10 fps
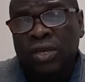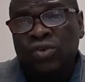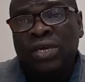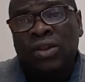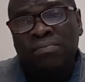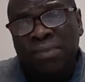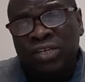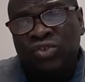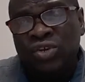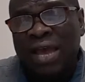You got to
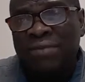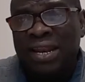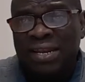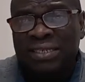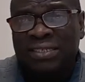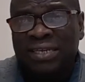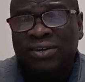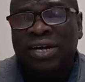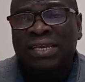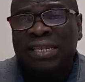make sure you have that list.
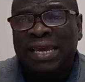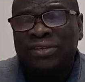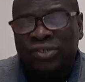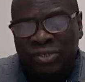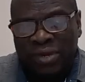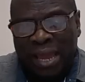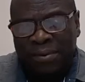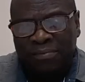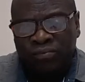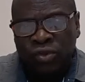Then you see what
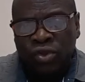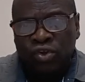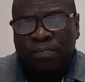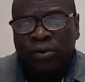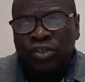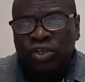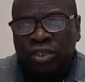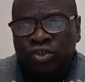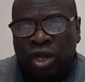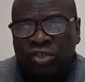happening? You put in
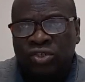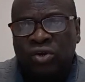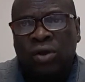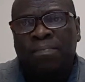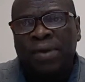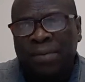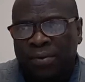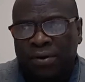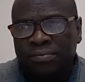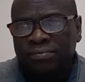your thoughts on
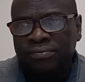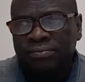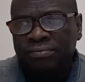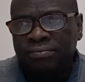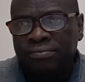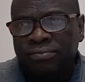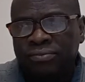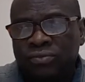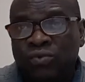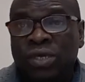paper.
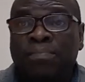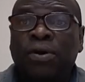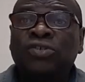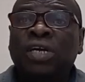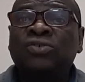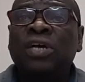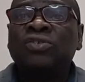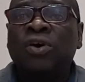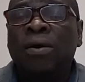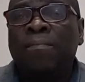When you put your
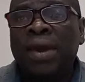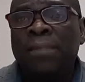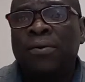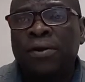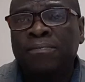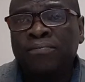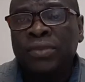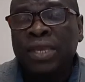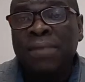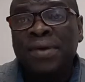thoughts on paper,
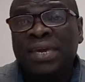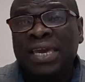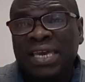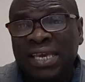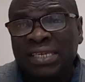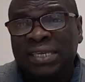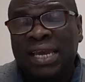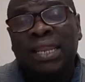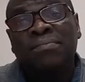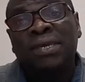it make it
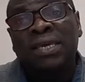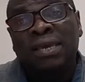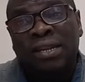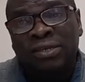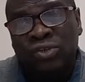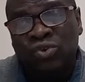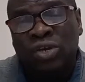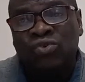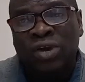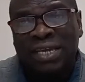easy and make it at least
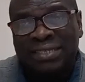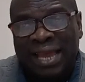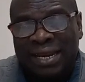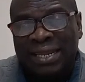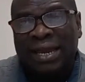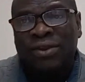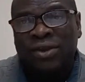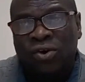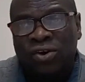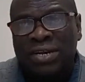you know exactly how to
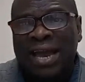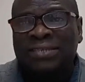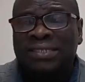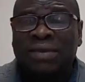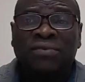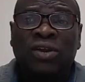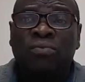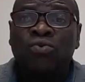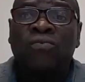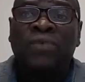organize yourself and how to
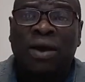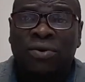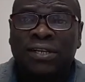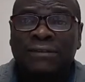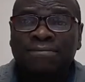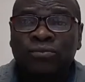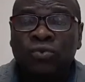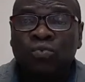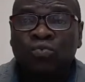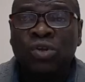move forward
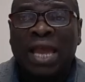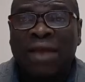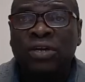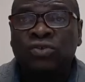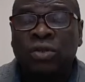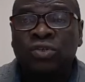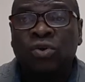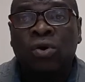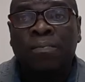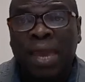when you have your thoughts
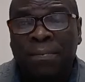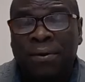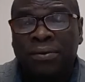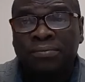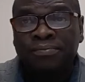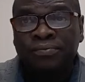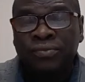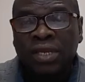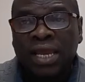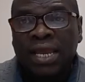on paper.
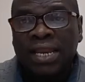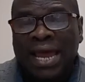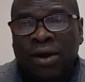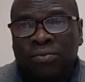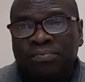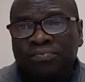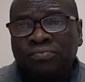Now,